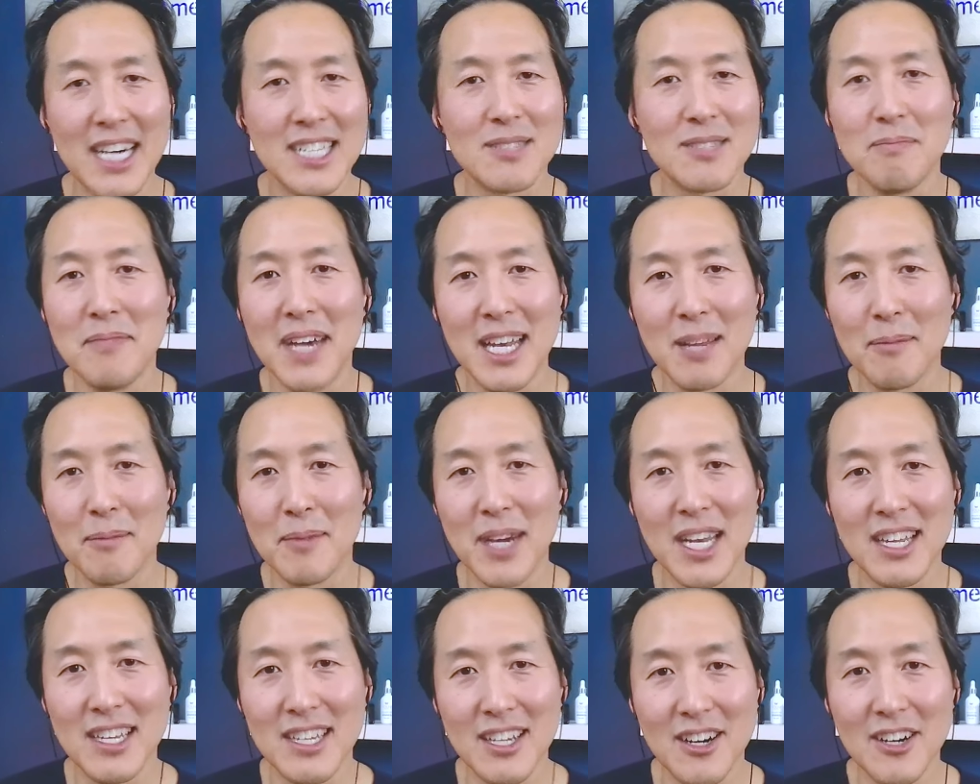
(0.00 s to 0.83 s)
the past many,
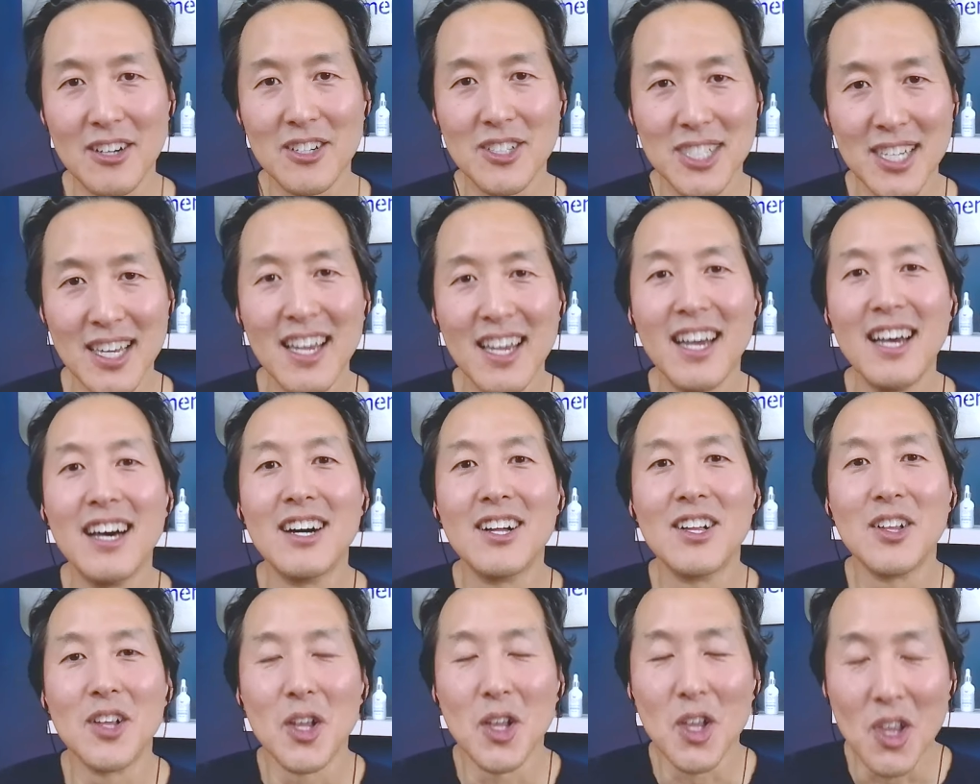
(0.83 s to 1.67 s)
many years
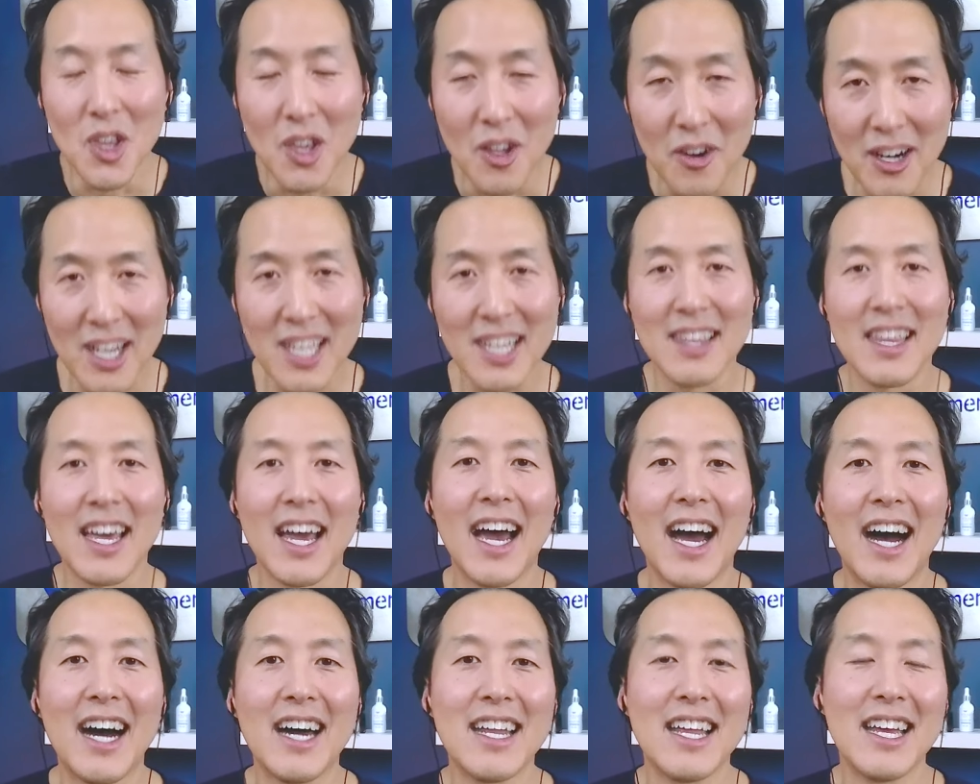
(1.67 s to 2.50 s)
learning
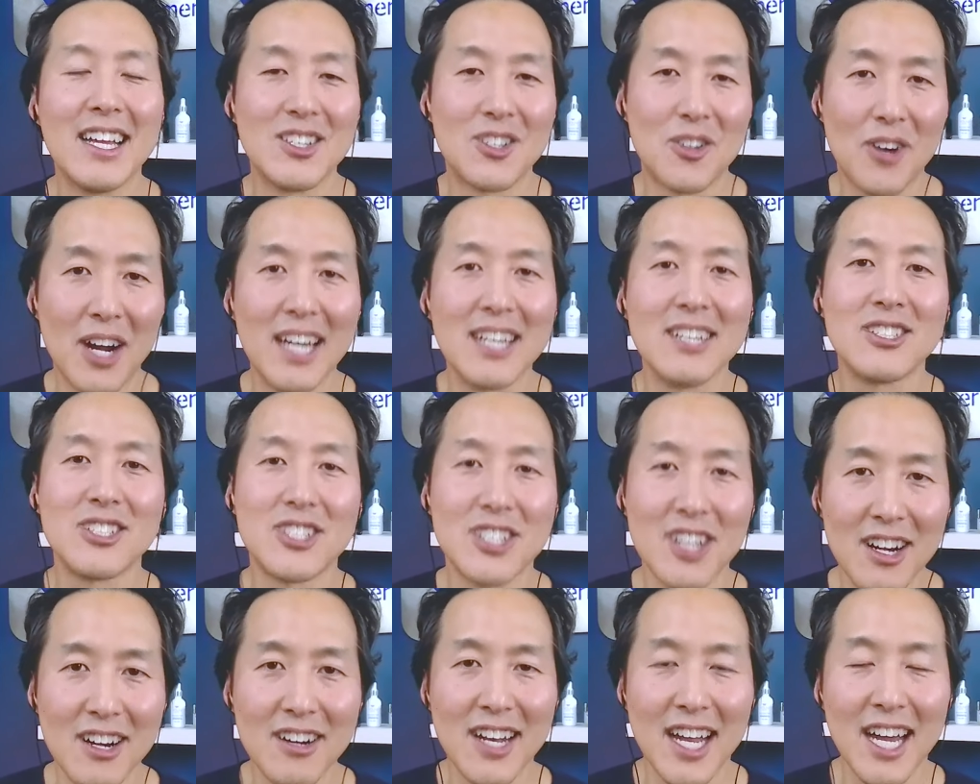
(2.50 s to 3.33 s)
that and trying to
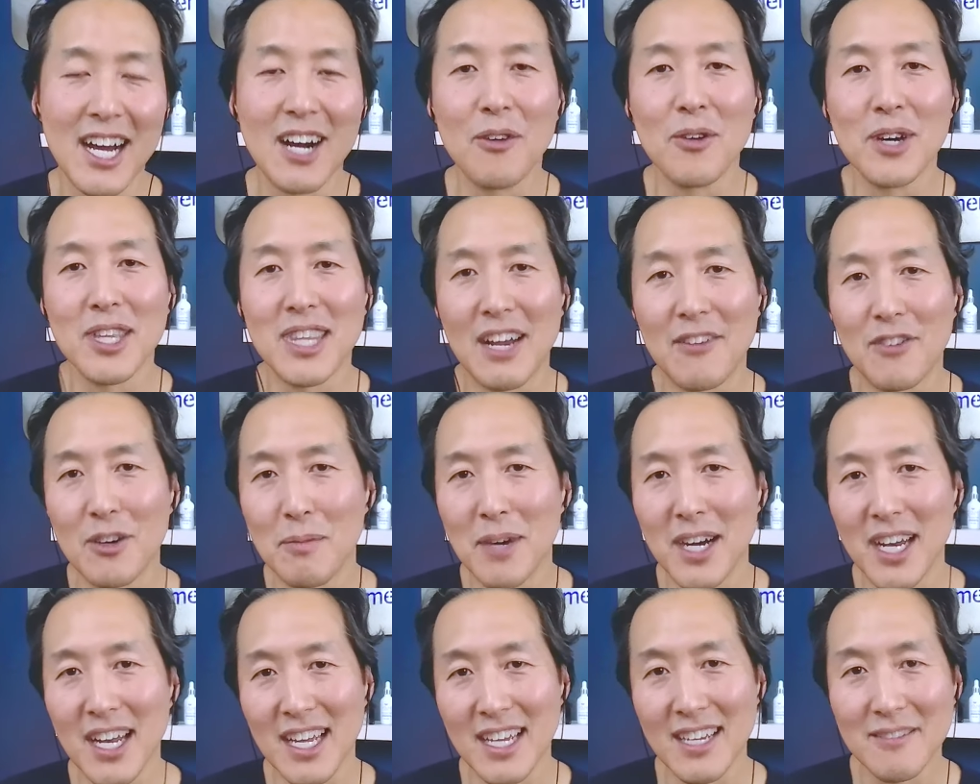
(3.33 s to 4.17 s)
share now with
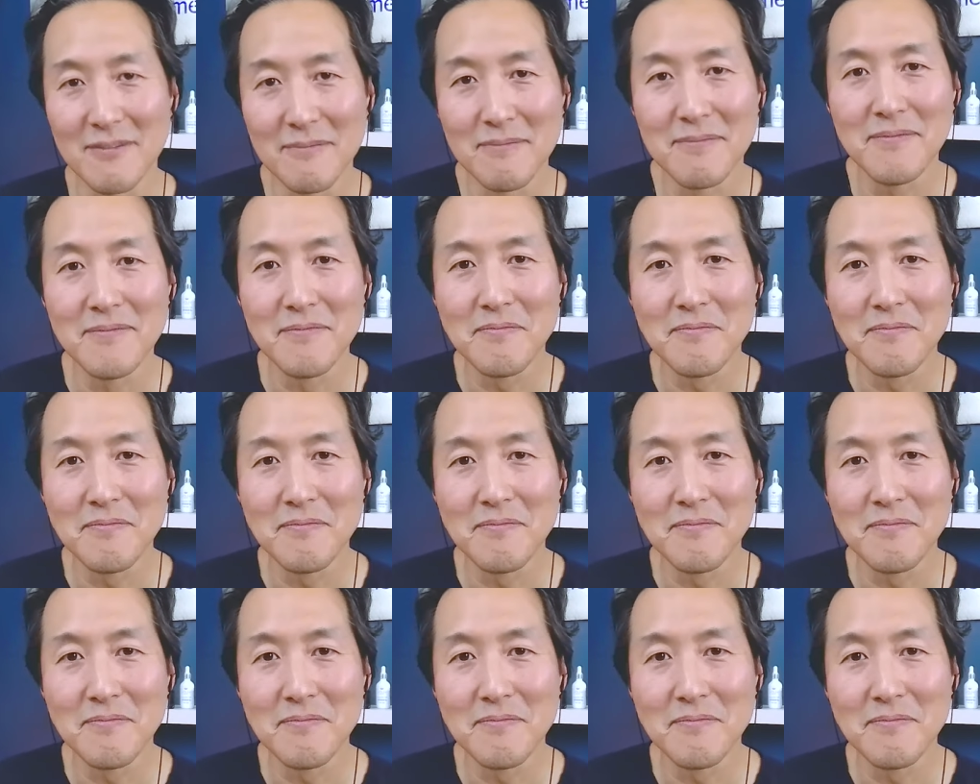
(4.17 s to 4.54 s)
everybody.